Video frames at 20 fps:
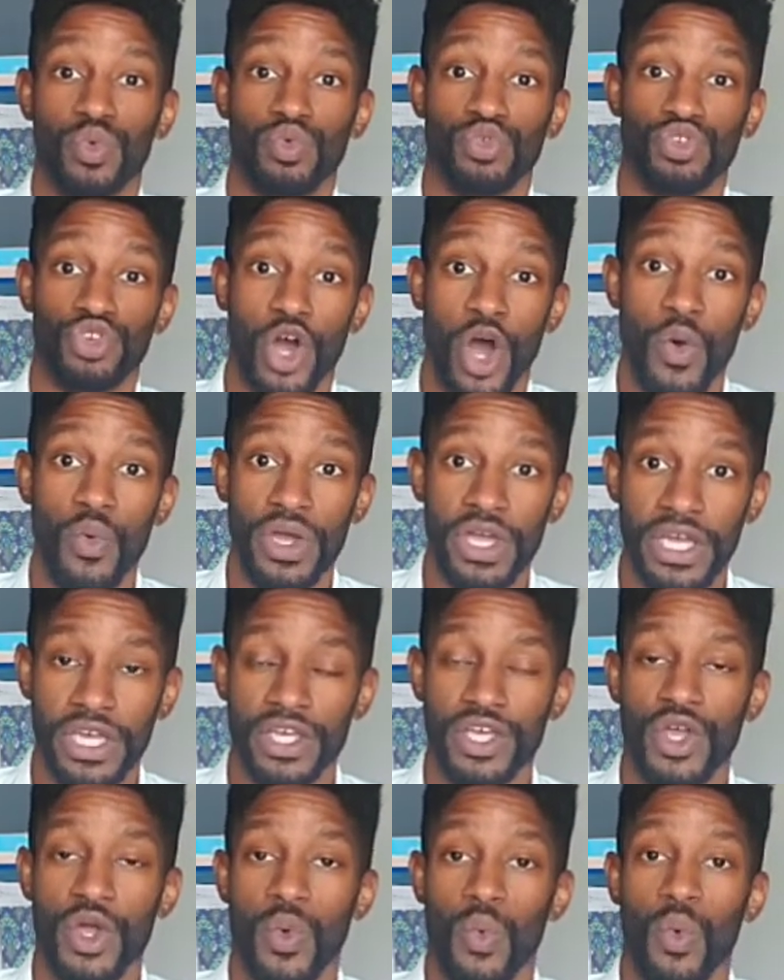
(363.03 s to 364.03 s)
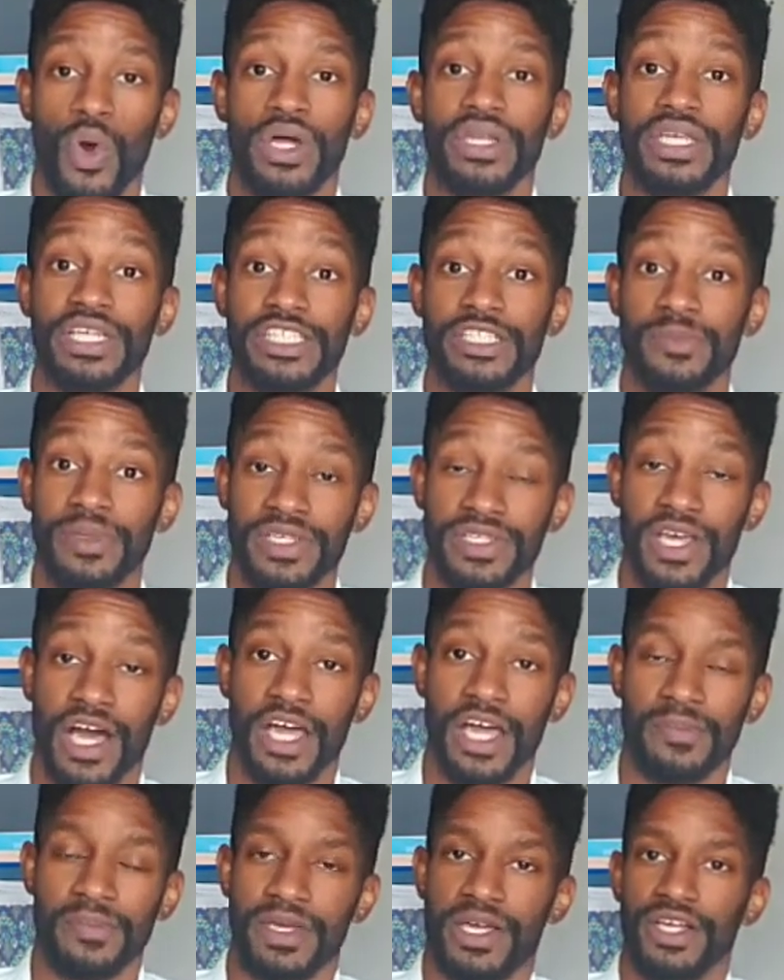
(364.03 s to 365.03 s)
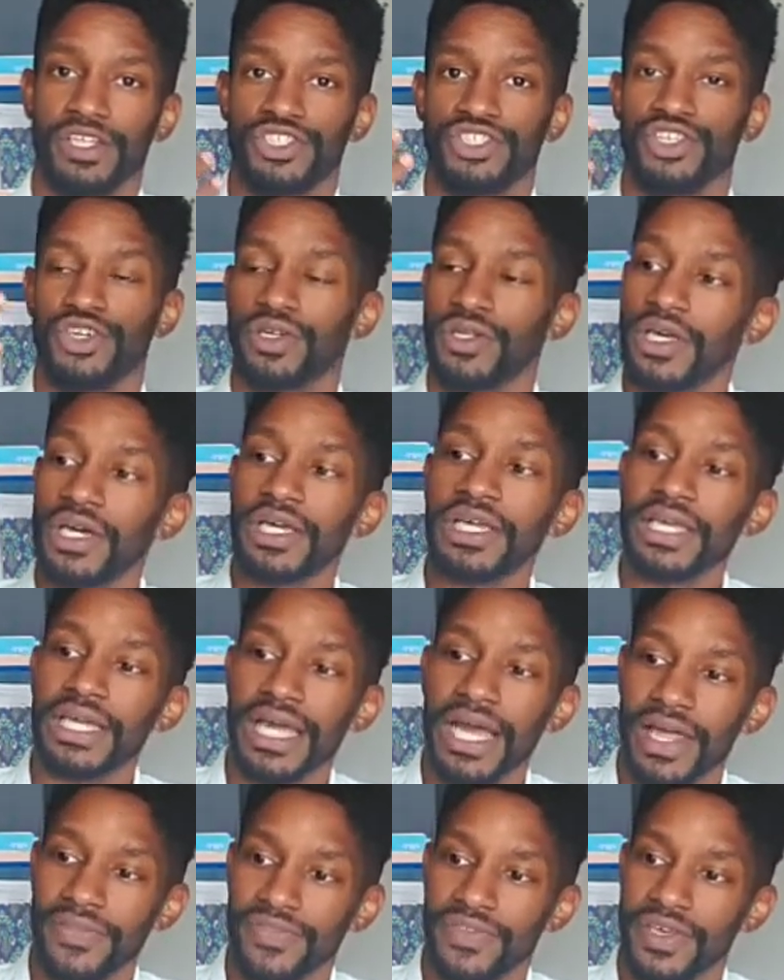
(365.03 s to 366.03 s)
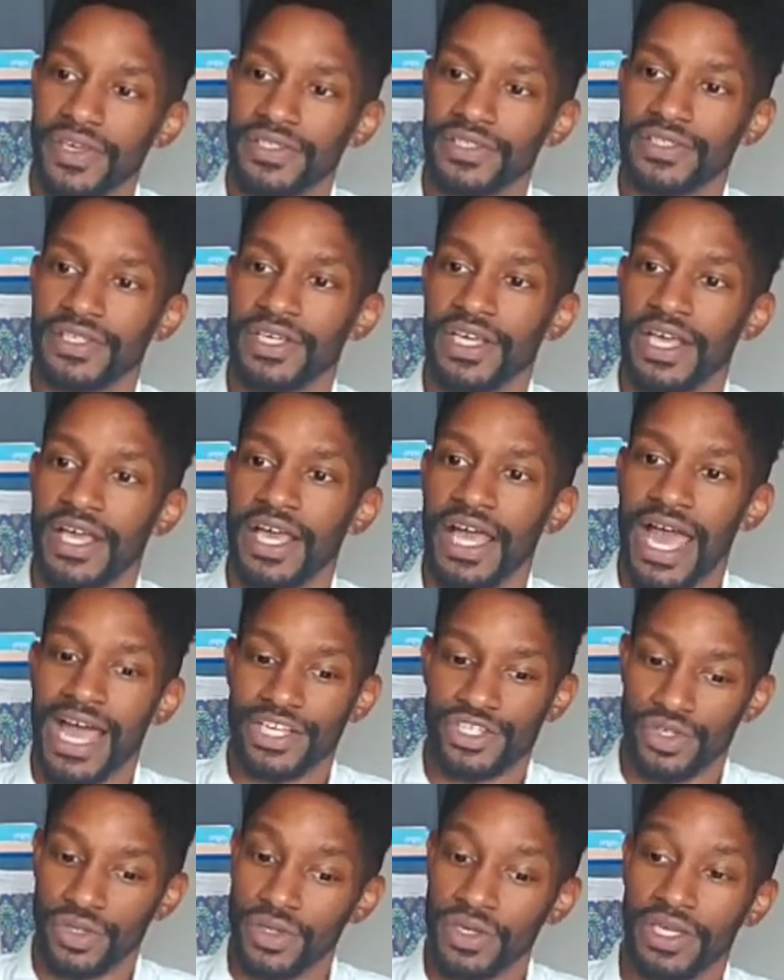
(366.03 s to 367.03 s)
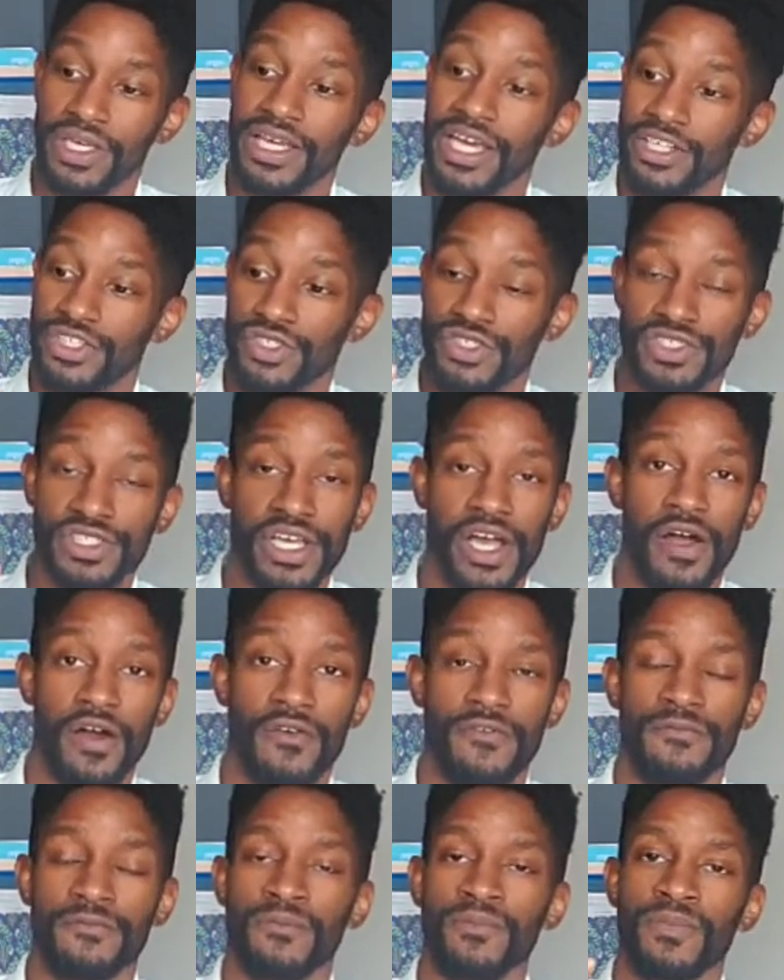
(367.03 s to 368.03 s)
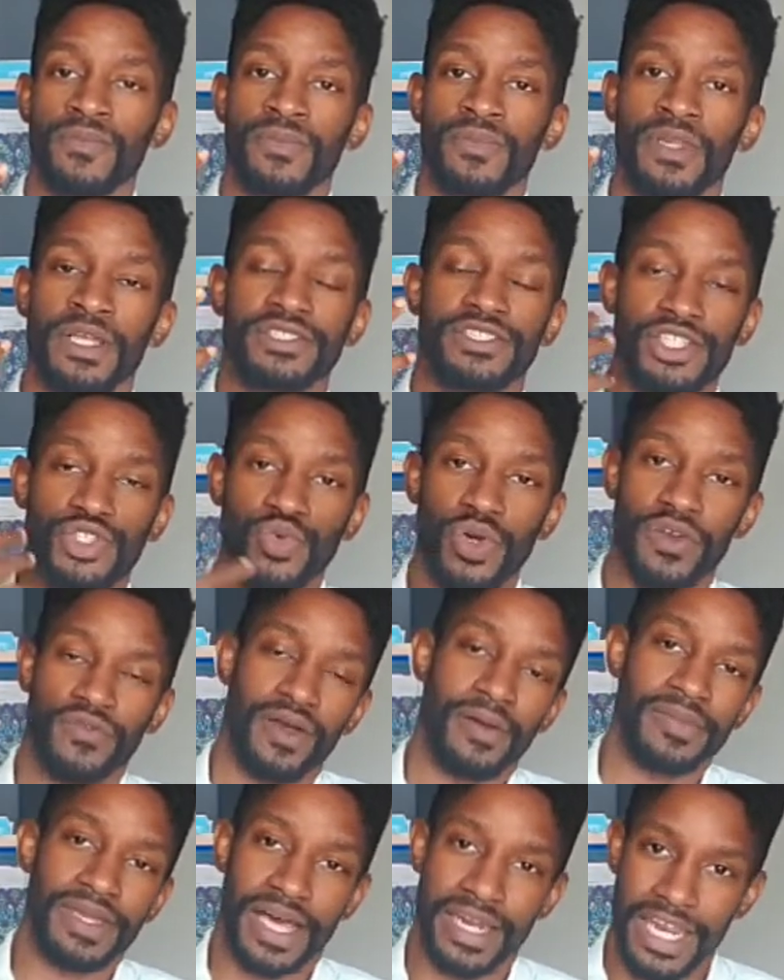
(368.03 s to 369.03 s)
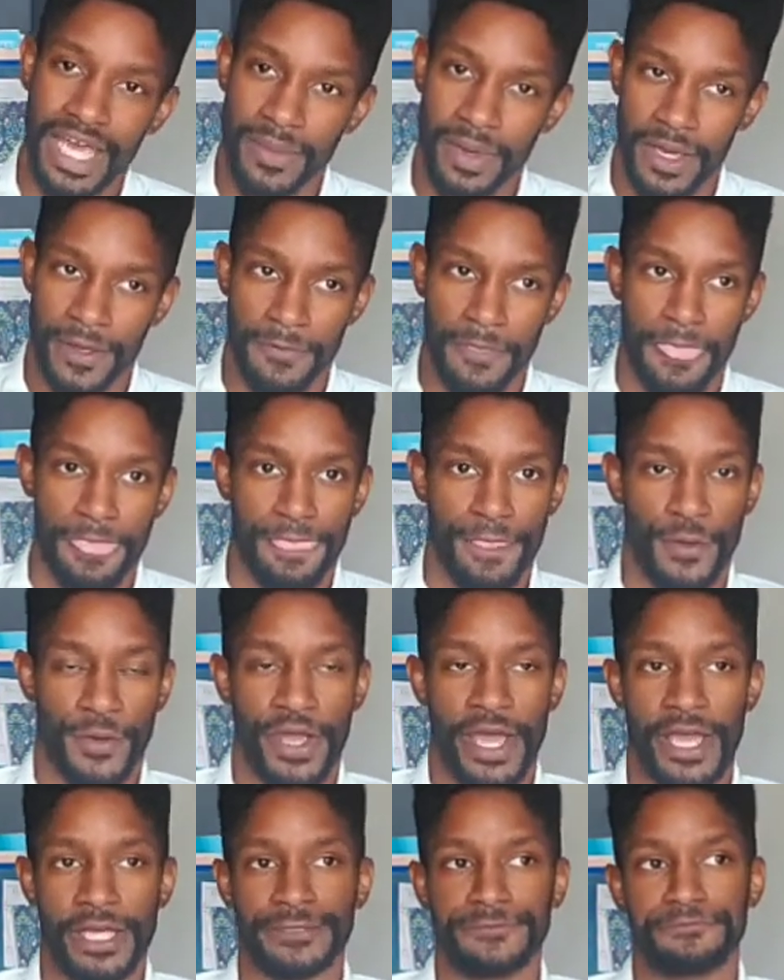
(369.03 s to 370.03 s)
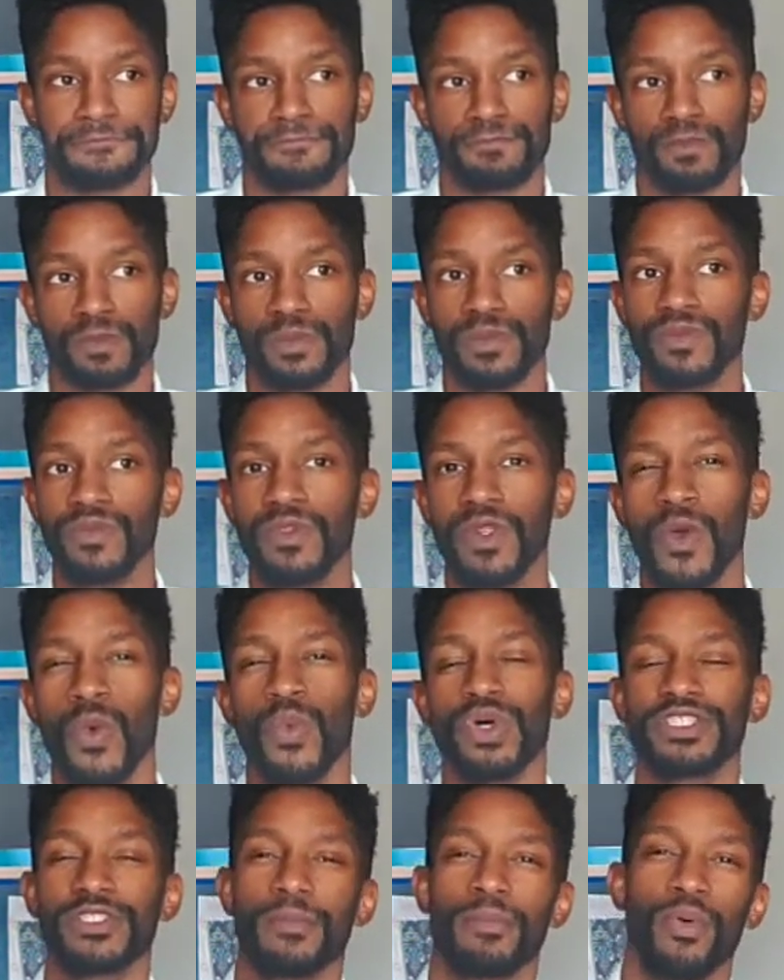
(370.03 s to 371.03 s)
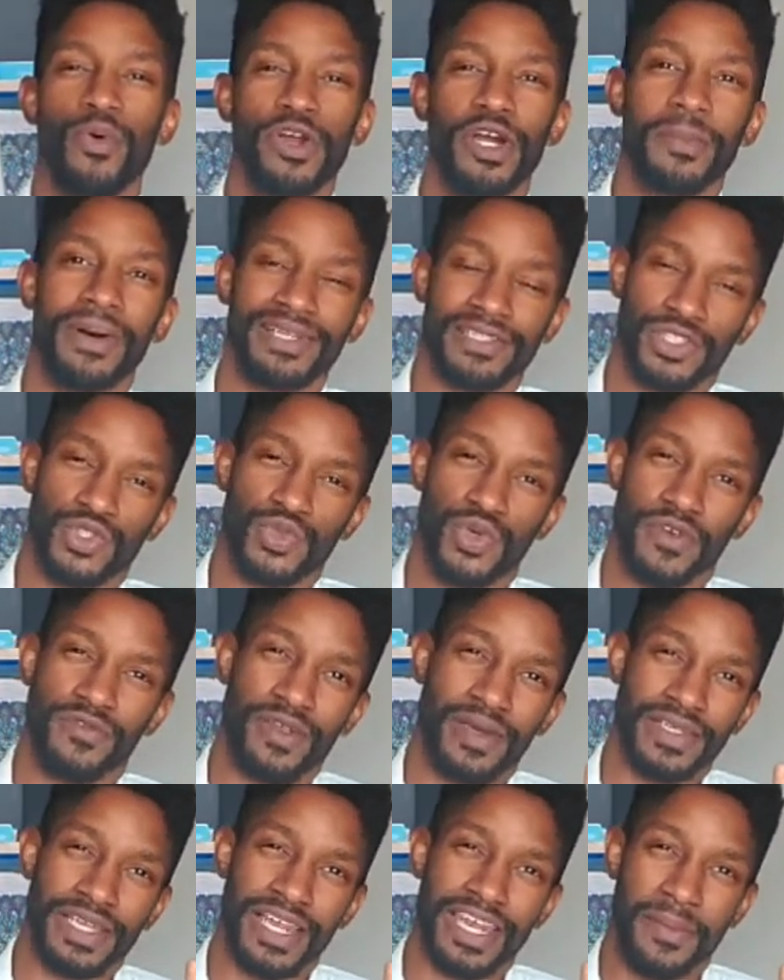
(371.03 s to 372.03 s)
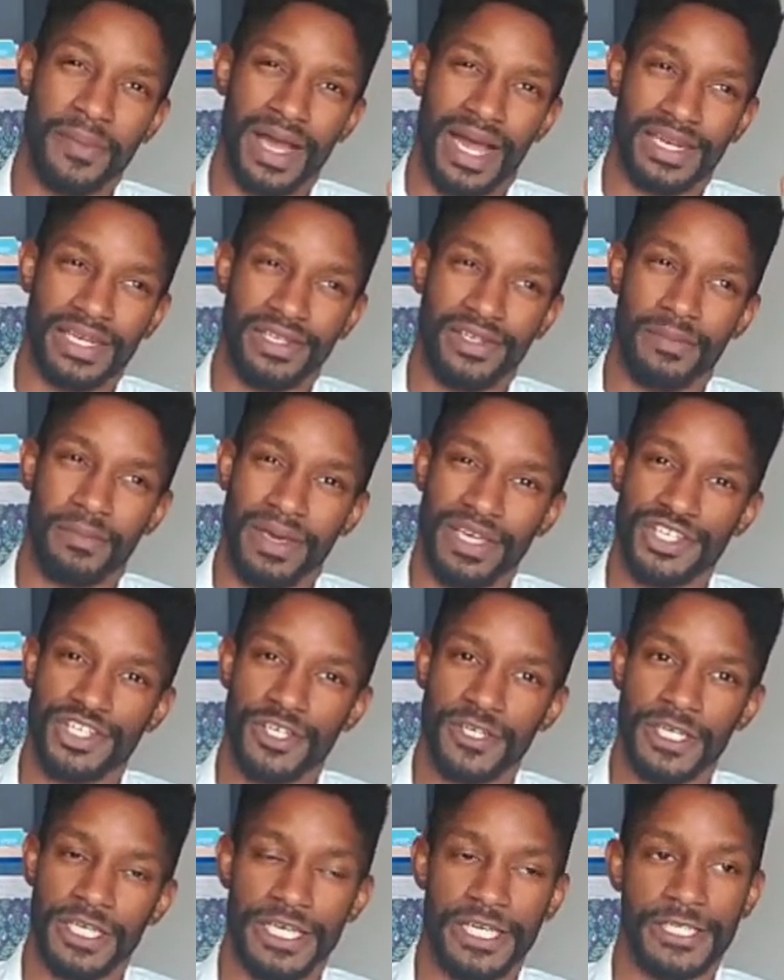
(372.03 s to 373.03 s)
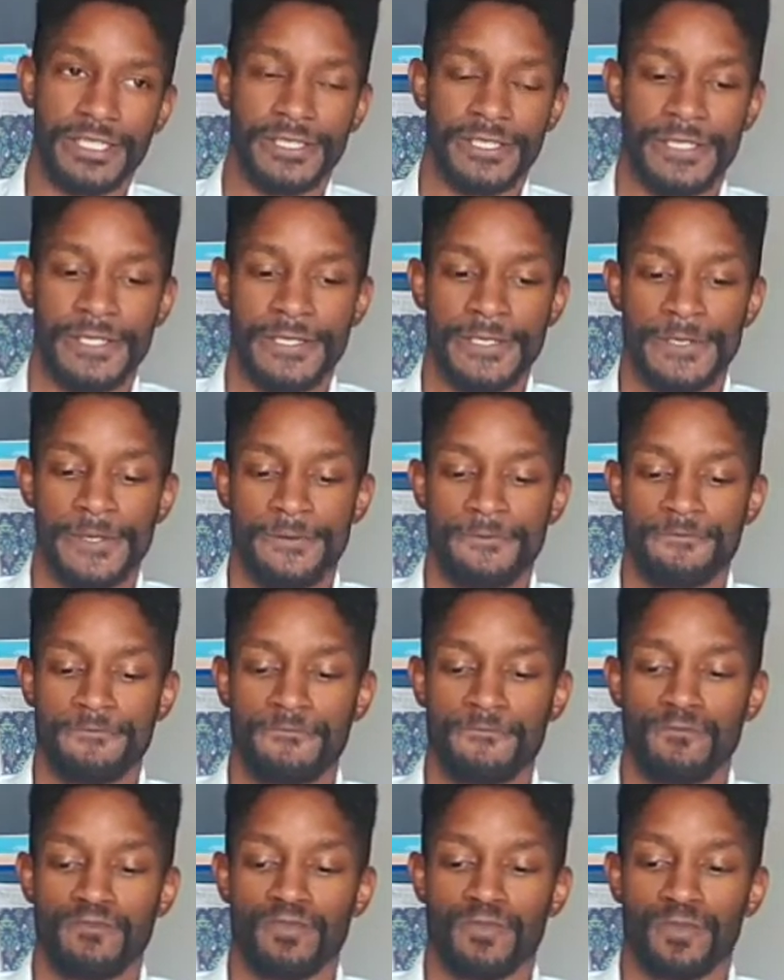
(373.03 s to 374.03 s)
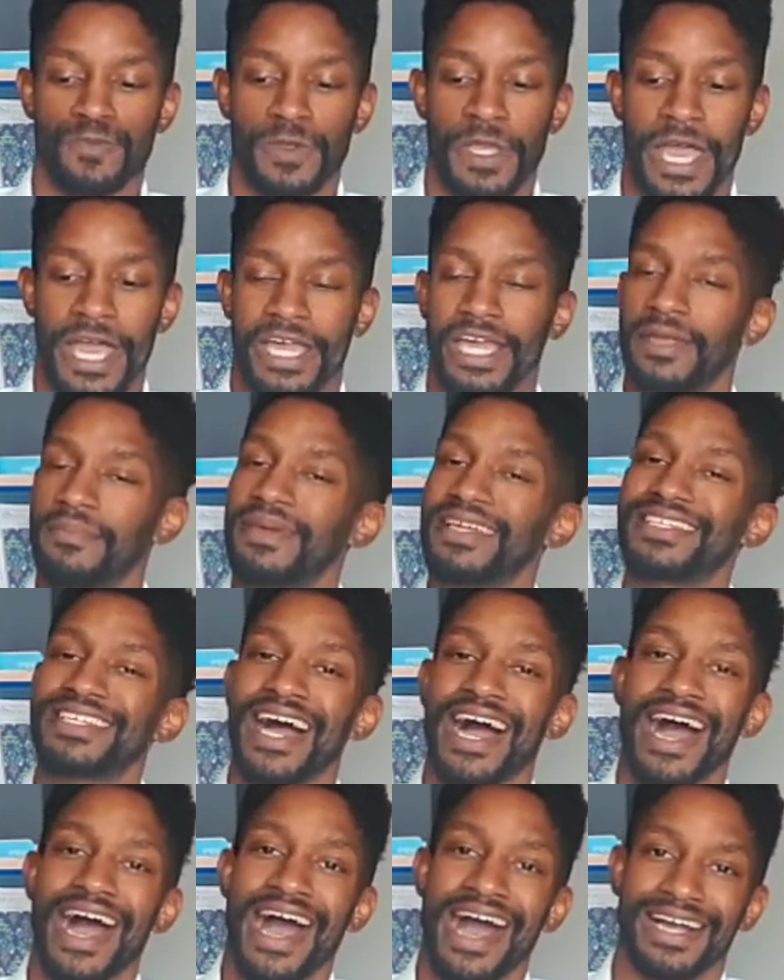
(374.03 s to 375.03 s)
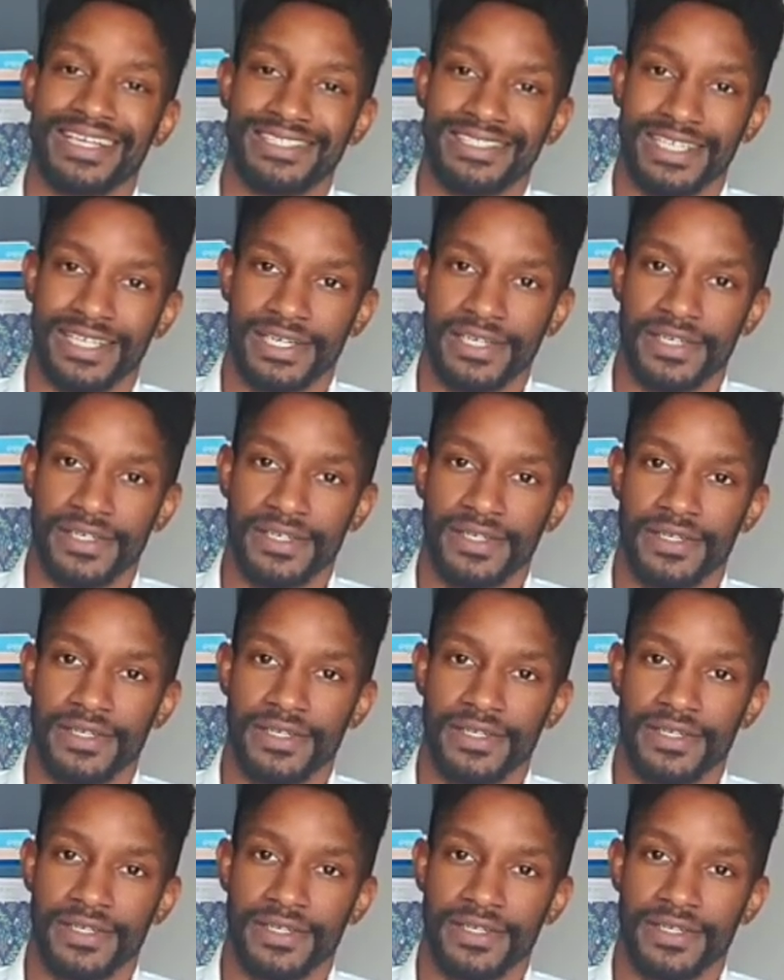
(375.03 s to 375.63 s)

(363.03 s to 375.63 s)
knowing what needs to be done because you're looking at this as you're looking at yourself. It's the twin flame dynamic. Okay. What's important about the twin flame dynamic I need to mention is it can be toxic,